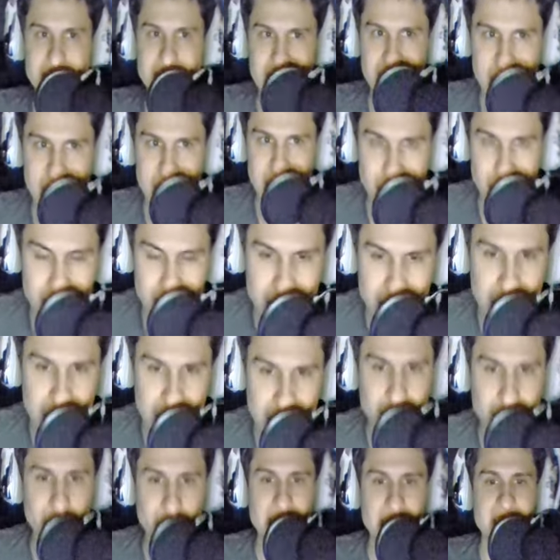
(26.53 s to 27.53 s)
We have capital
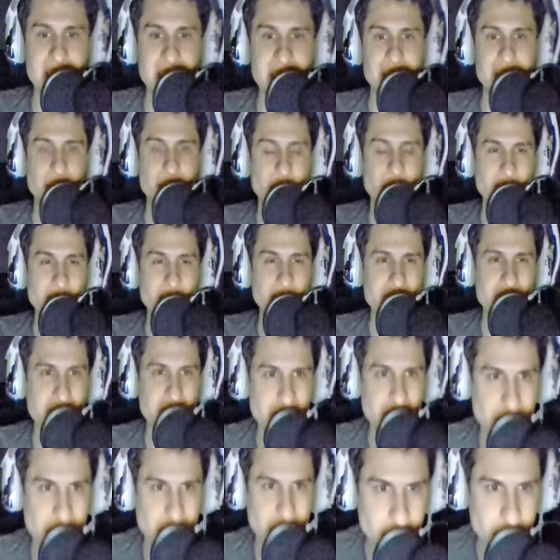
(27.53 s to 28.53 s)
H, lowercase
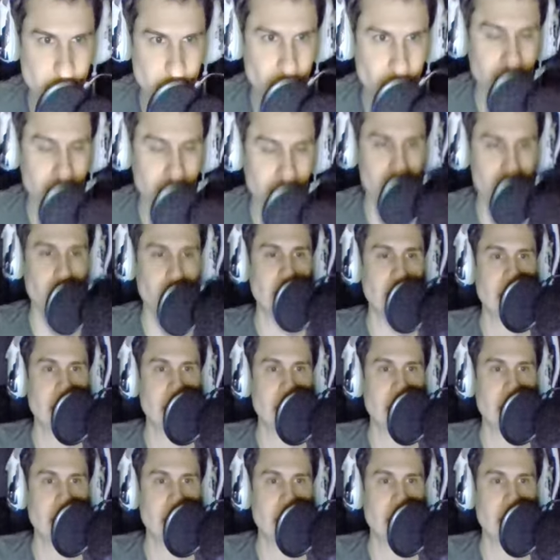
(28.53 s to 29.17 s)
e, lowercase y,